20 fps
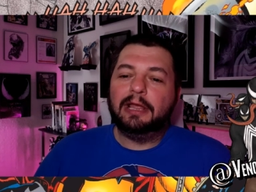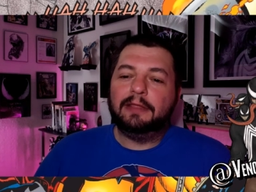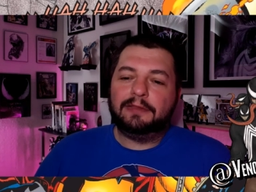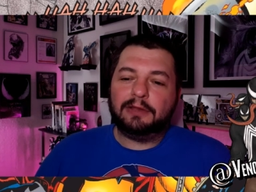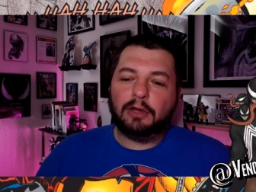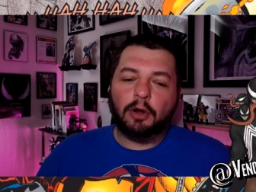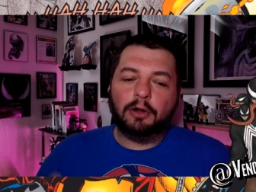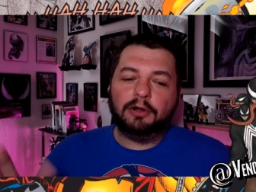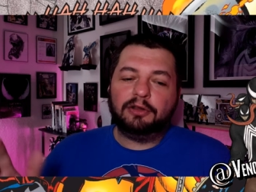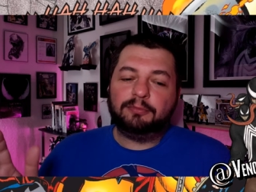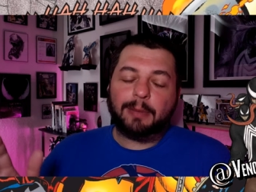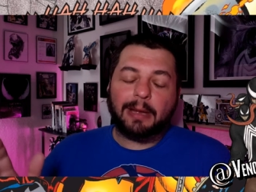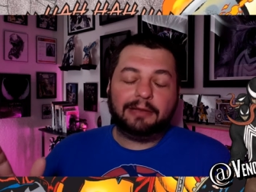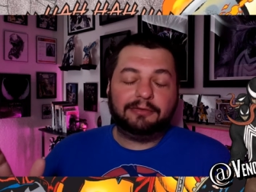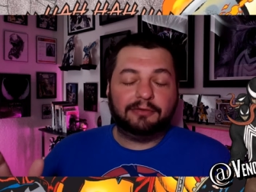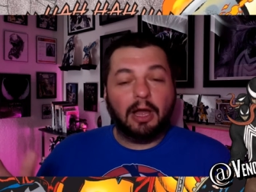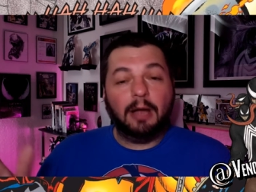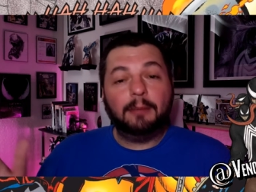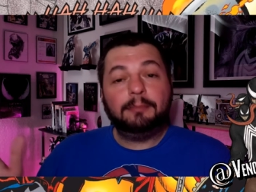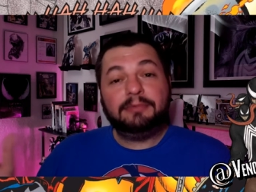The art is by
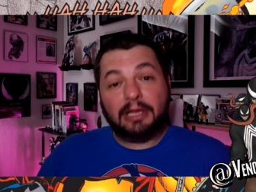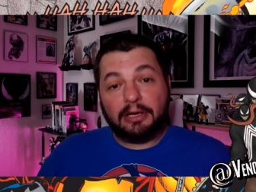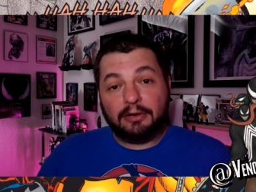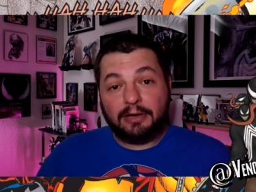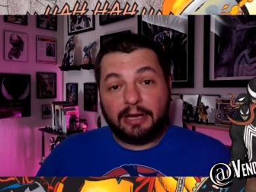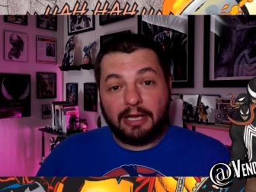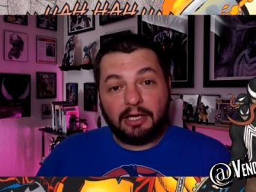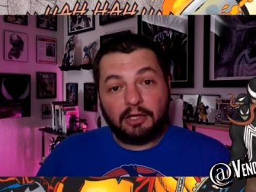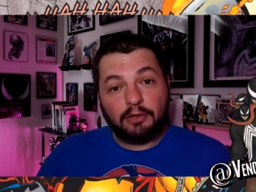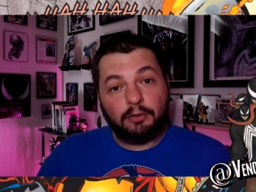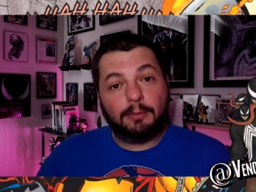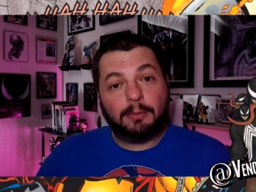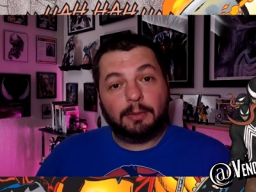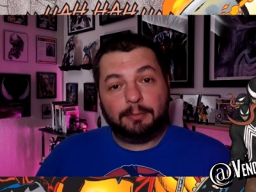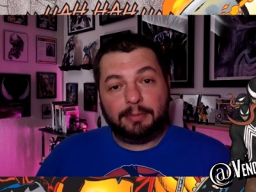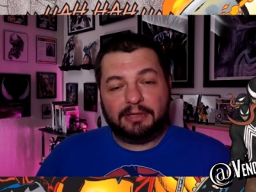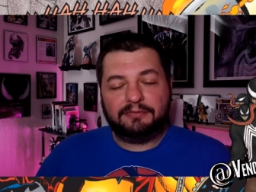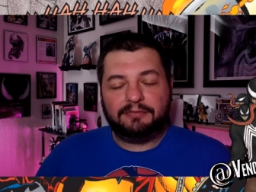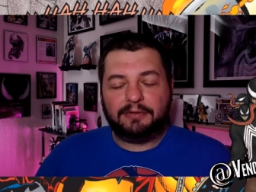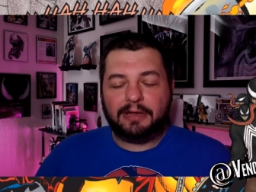Tom Derenick, who I'm a
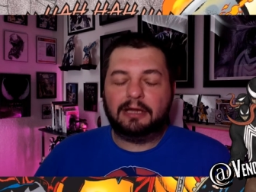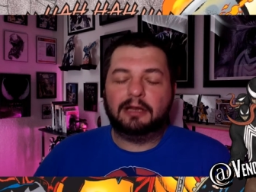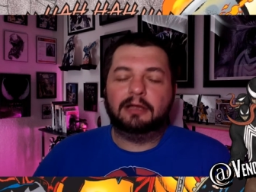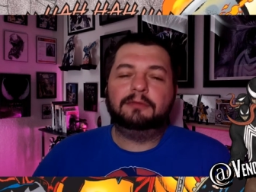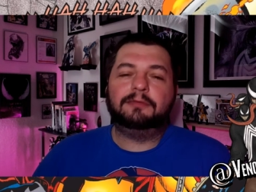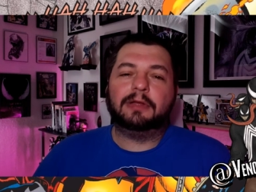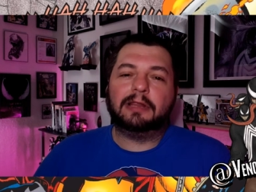big fan of.